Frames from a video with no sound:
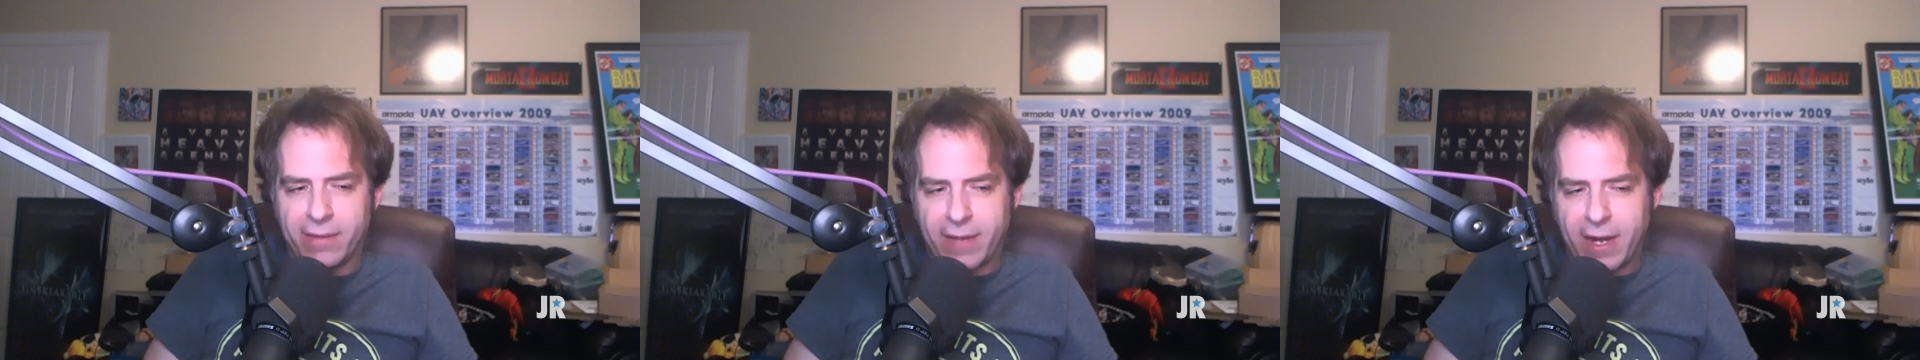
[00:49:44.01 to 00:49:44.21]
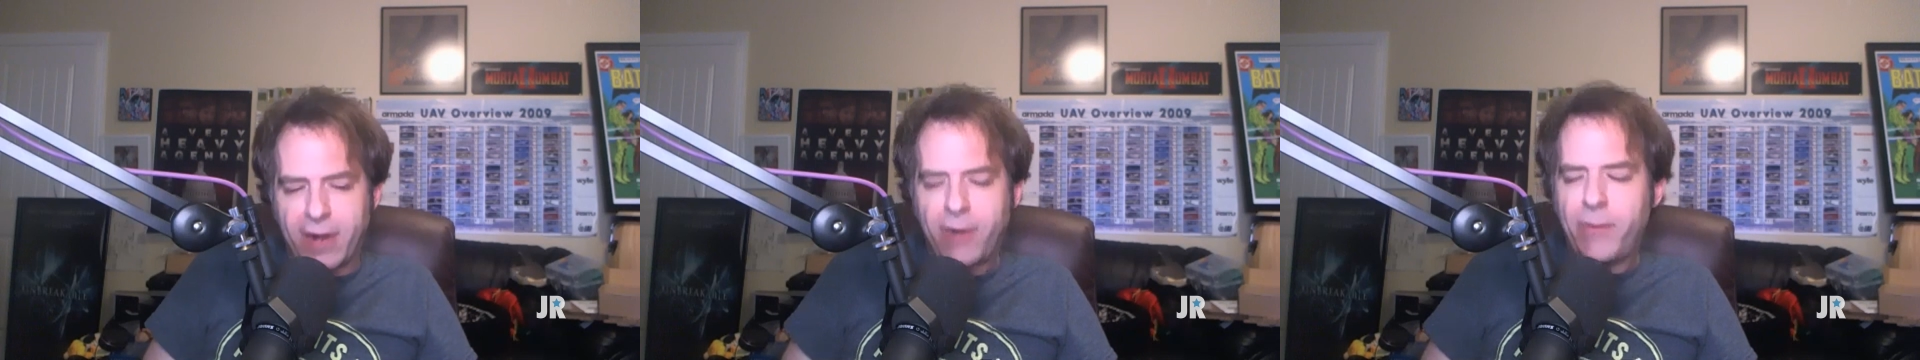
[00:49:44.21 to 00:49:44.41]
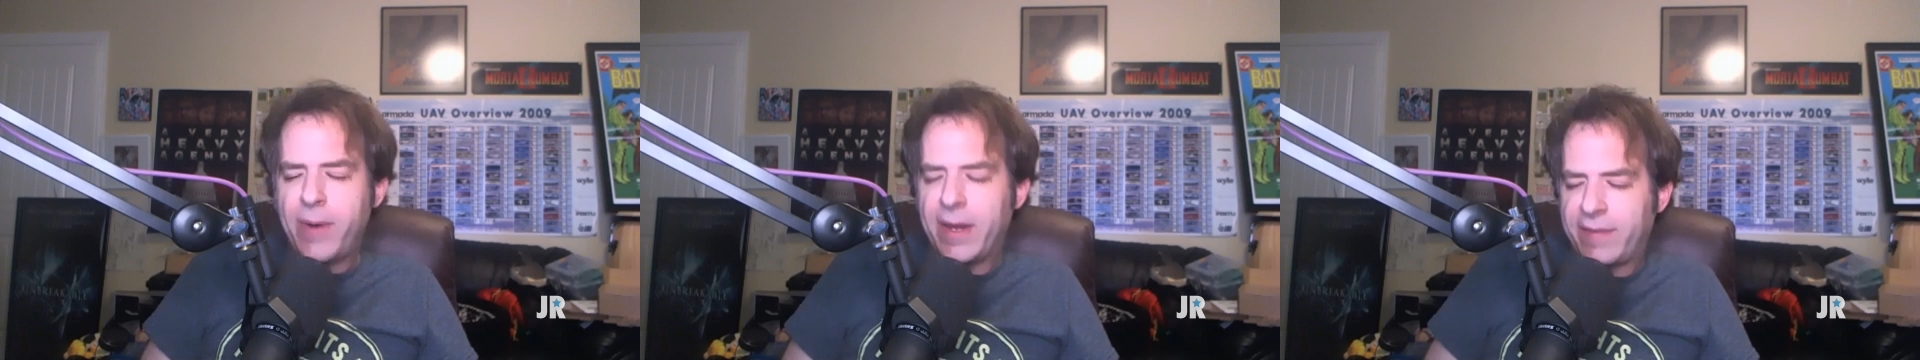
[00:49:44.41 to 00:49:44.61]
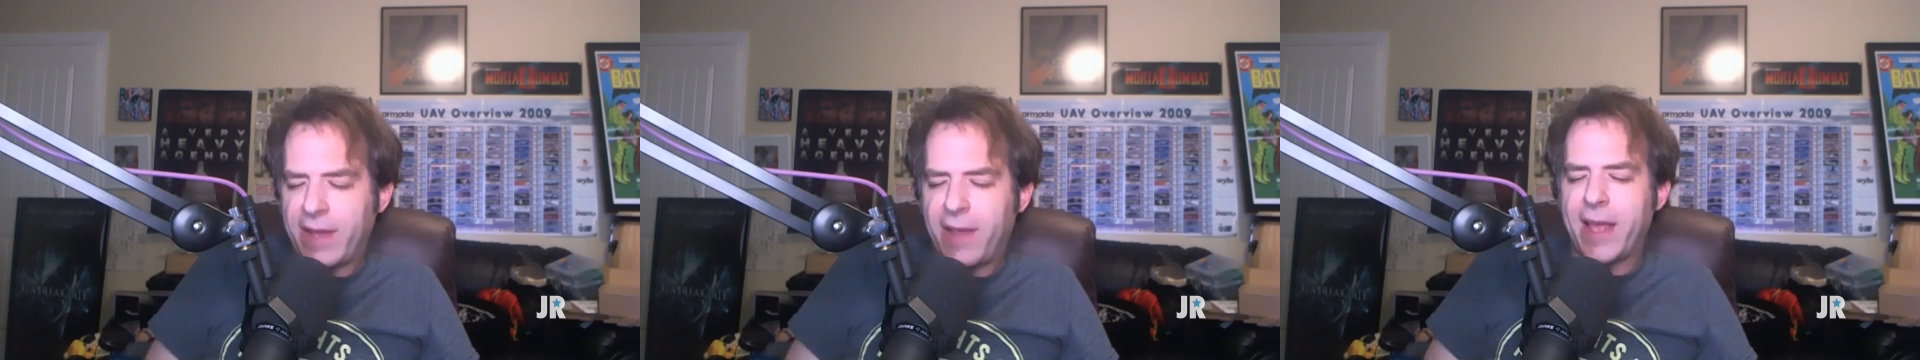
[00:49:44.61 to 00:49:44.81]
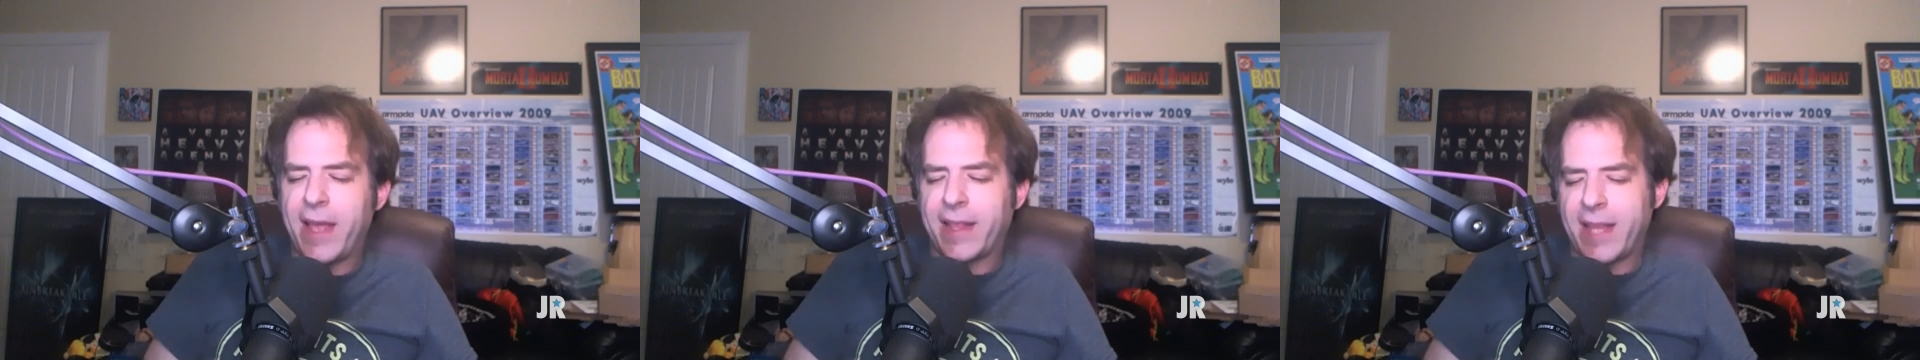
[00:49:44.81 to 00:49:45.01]
And I don't want to
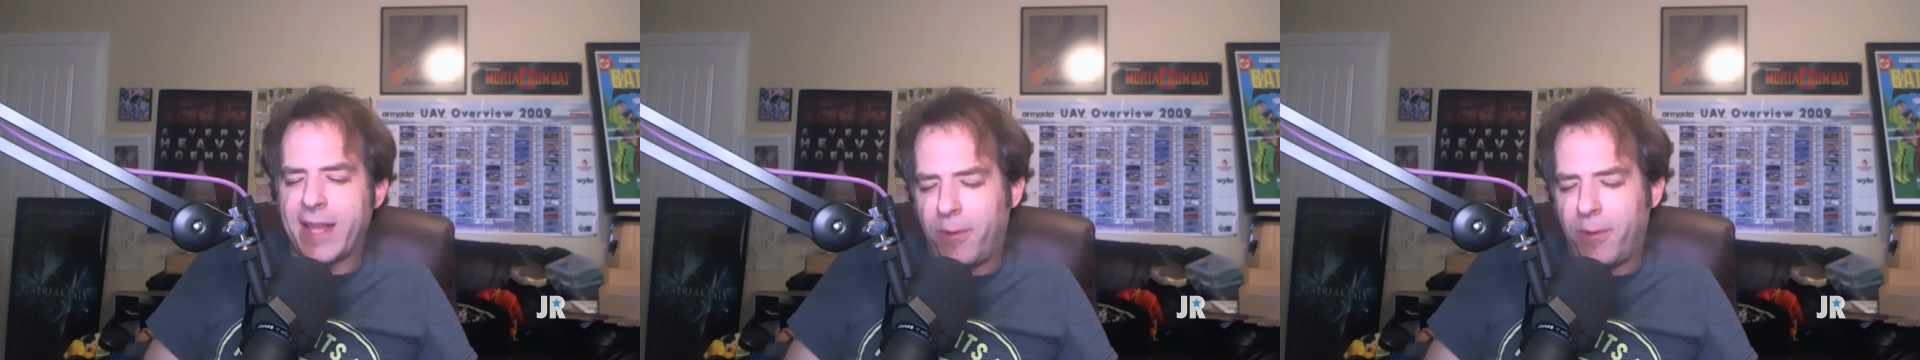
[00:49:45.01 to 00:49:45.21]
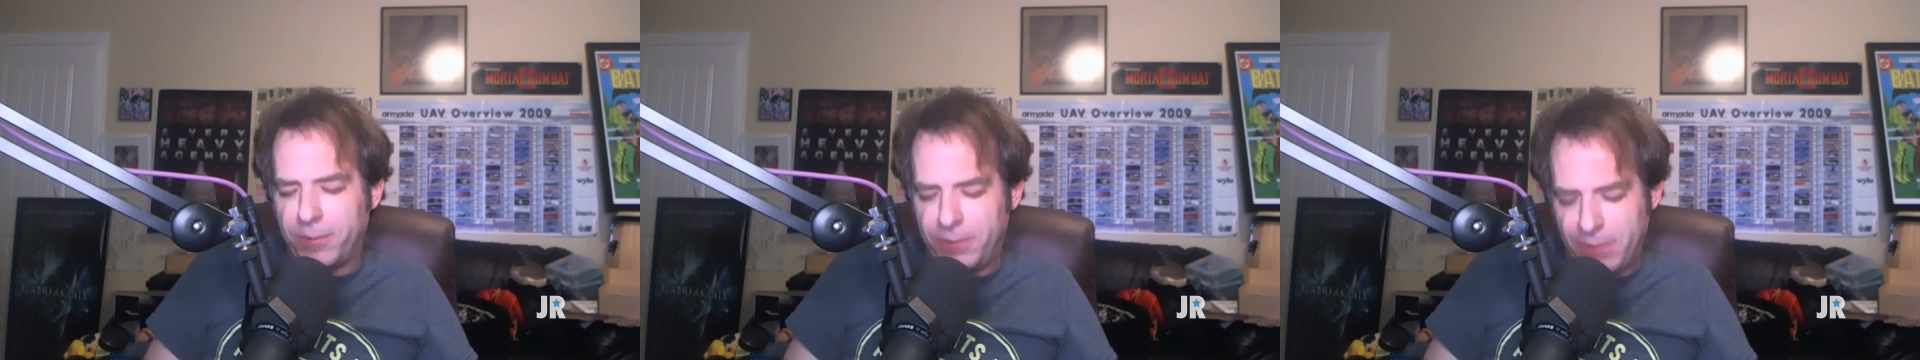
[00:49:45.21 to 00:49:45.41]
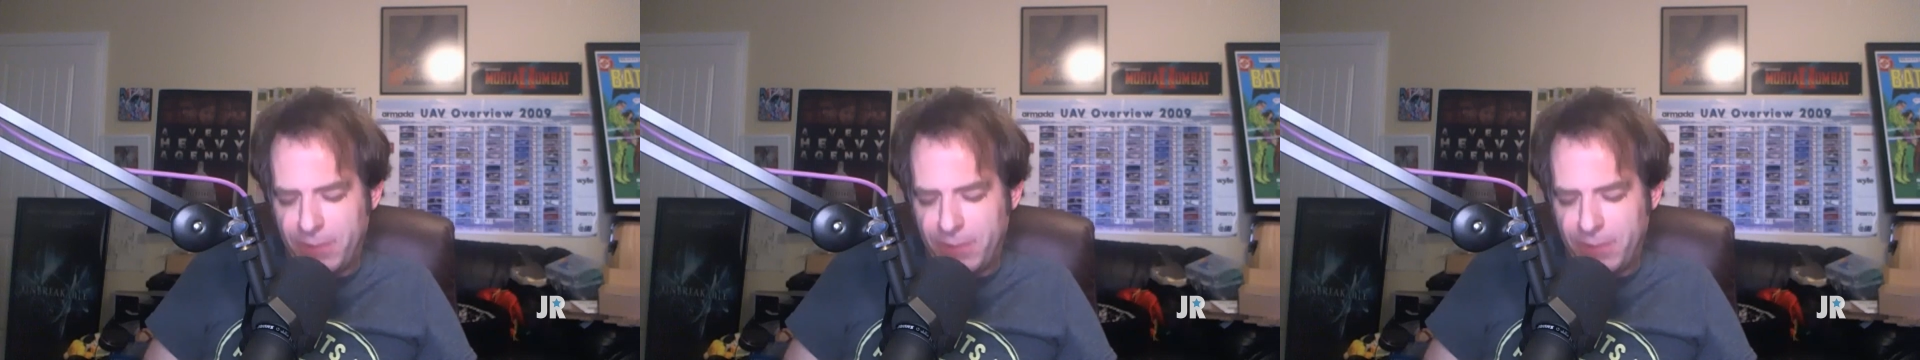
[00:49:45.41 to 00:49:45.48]
sound like that old